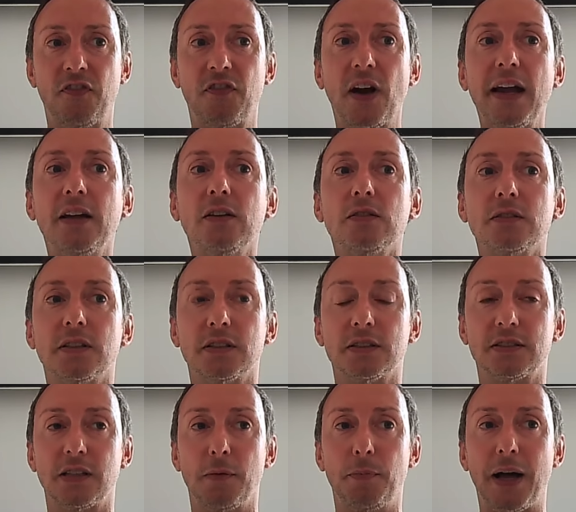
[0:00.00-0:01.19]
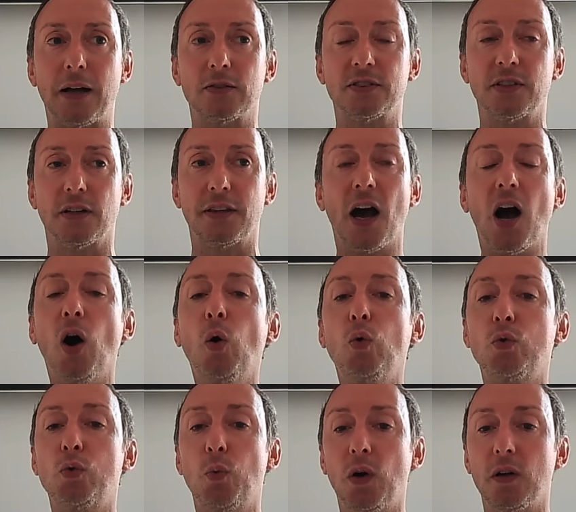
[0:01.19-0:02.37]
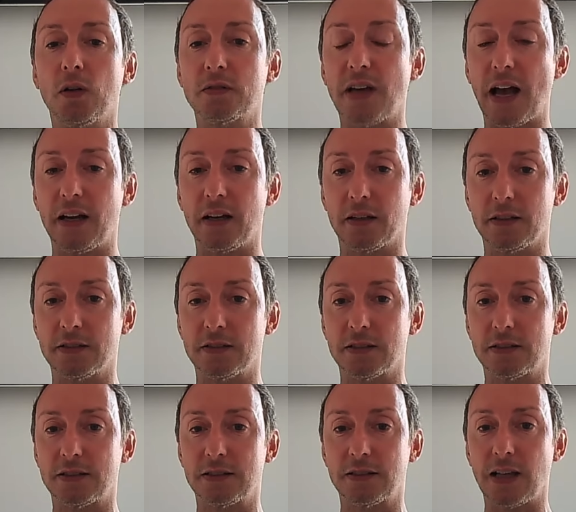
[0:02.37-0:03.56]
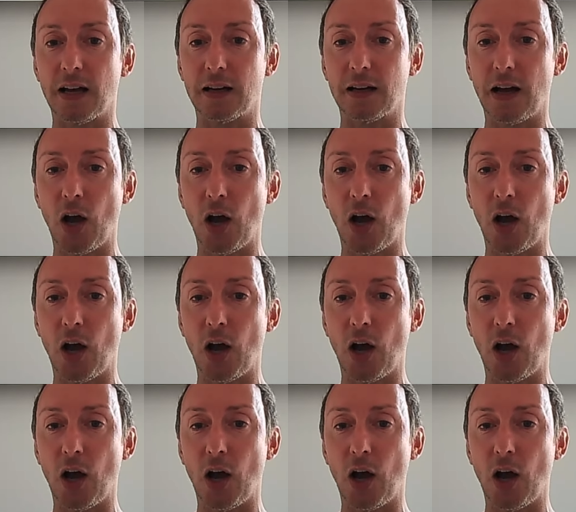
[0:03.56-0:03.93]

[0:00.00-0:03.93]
frailness about her, that old world elegance that